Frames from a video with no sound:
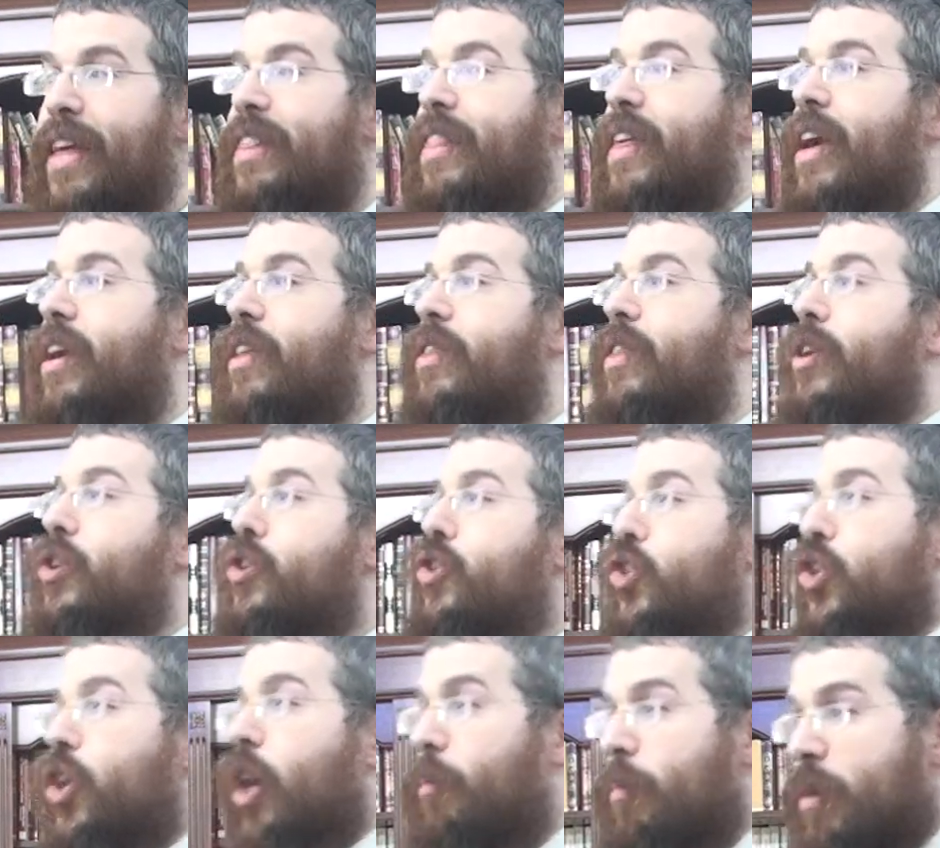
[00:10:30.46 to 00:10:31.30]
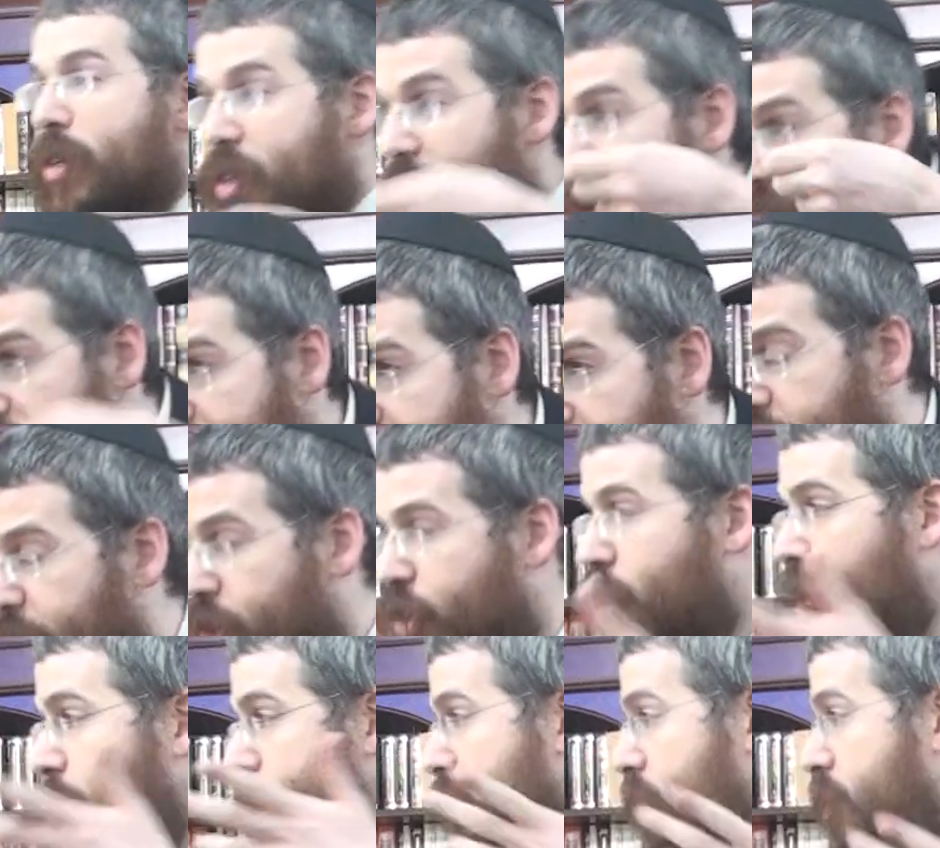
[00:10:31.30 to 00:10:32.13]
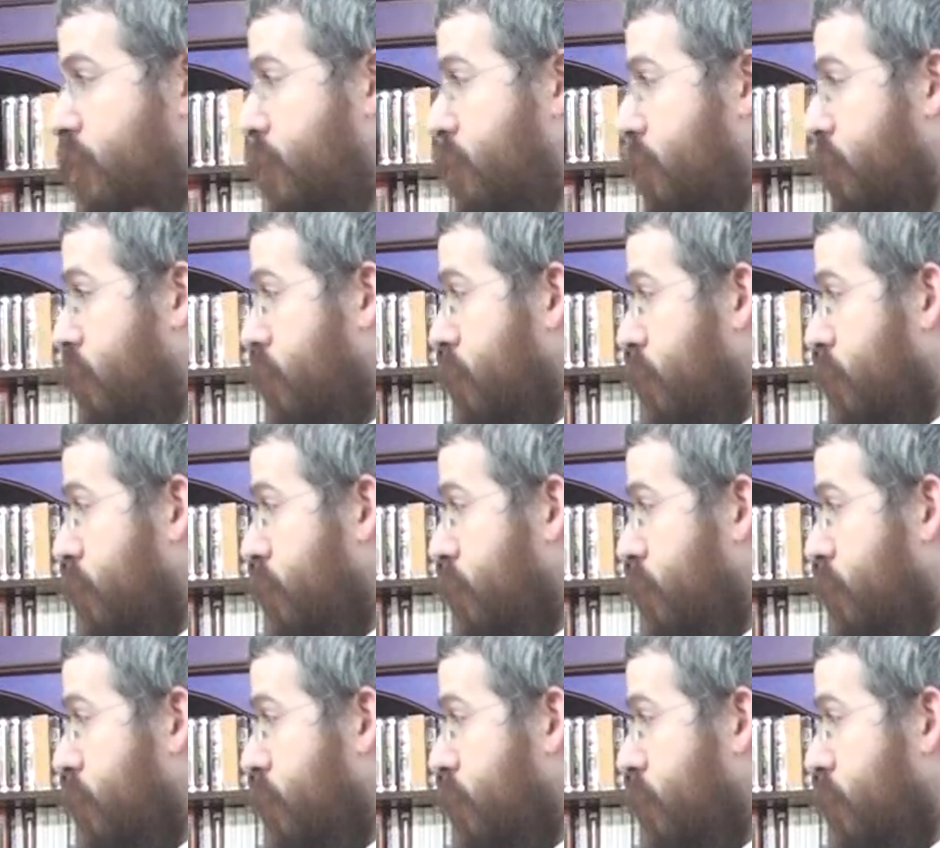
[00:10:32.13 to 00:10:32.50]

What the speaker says: They're the neshamas of the neshamas.